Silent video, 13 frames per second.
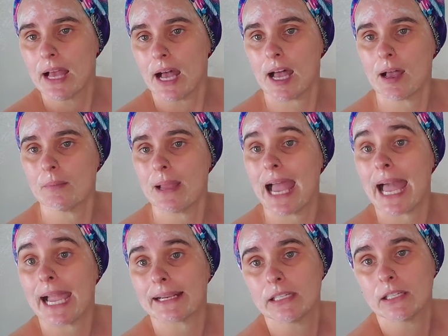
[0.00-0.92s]

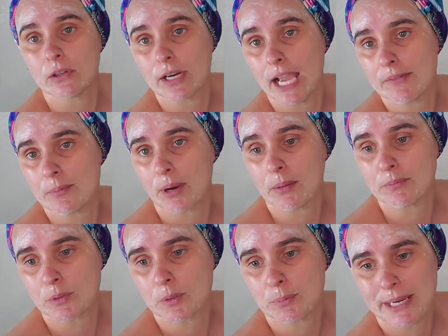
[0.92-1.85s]
acne or having
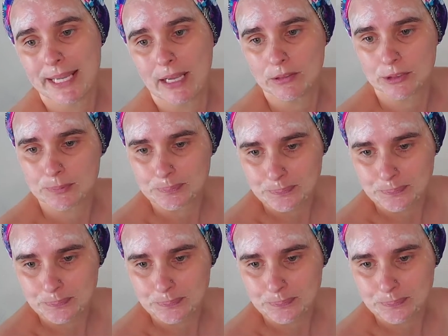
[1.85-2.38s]
problems with breakouts.